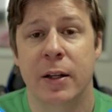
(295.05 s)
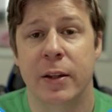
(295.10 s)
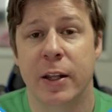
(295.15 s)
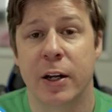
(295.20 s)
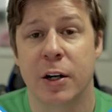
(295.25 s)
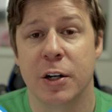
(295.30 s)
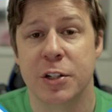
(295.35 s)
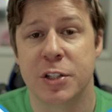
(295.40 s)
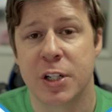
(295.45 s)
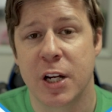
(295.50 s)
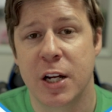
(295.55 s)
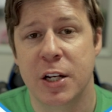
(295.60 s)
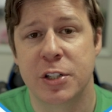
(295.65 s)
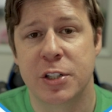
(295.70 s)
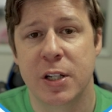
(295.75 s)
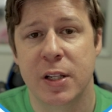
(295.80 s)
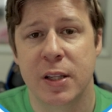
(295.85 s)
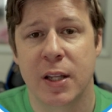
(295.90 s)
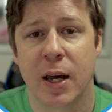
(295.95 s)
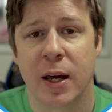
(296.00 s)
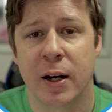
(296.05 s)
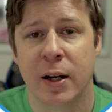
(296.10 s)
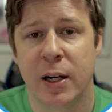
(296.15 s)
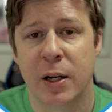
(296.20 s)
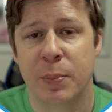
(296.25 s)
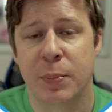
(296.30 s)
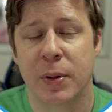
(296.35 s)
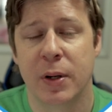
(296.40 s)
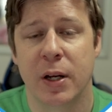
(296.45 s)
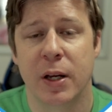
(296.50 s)
They are changing that
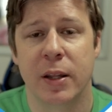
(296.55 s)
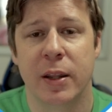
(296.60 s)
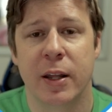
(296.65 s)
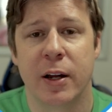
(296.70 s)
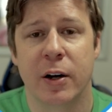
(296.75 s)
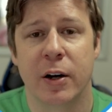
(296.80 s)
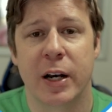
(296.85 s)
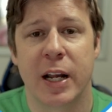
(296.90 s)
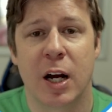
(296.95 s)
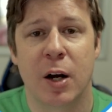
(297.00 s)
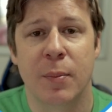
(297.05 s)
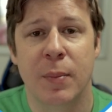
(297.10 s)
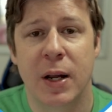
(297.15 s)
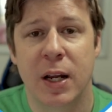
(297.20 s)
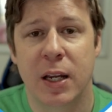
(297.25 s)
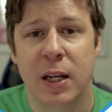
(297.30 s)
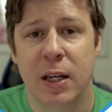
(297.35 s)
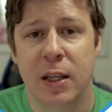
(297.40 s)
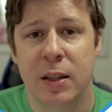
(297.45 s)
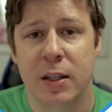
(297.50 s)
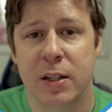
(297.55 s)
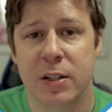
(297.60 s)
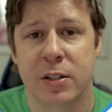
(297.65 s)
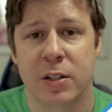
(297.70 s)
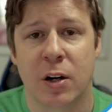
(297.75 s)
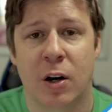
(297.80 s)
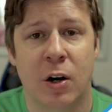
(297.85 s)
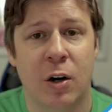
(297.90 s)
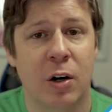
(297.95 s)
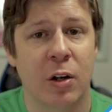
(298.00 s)
up, and they are now making
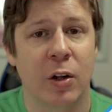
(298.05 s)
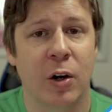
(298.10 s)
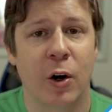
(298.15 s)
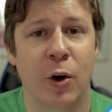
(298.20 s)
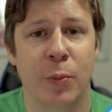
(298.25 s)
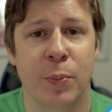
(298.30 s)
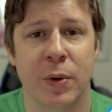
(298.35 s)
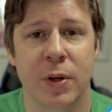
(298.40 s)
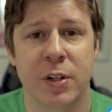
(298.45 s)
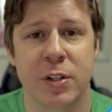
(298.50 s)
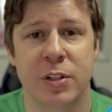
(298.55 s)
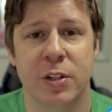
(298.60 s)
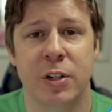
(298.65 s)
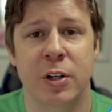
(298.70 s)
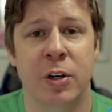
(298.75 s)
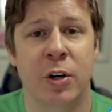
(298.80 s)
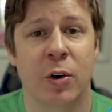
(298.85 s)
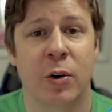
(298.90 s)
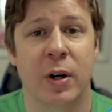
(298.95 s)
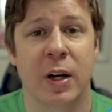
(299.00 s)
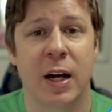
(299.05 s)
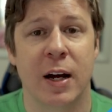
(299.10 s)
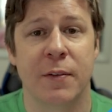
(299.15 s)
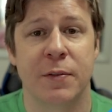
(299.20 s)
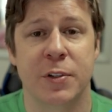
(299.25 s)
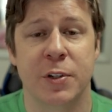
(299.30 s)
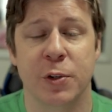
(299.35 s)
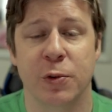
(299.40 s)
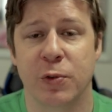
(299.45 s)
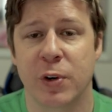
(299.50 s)
this all open so you don't
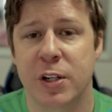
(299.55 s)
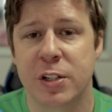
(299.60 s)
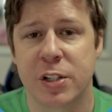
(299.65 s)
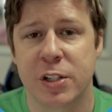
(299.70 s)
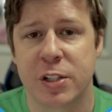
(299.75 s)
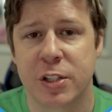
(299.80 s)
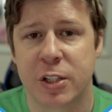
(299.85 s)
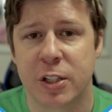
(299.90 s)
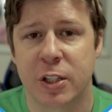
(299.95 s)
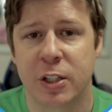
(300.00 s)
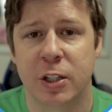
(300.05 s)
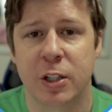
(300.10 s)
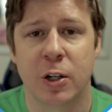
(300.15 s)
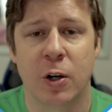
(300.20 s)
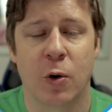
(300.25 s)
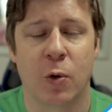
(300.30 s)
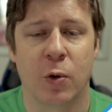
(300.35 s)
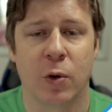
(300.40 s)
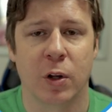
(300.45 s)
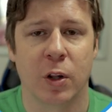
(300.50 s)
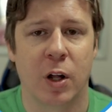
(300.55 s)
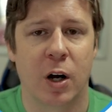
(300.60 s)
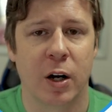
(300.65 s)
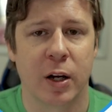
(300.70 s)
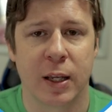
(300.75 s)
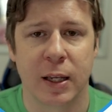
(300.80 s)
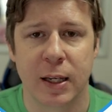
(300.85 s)
have to register or log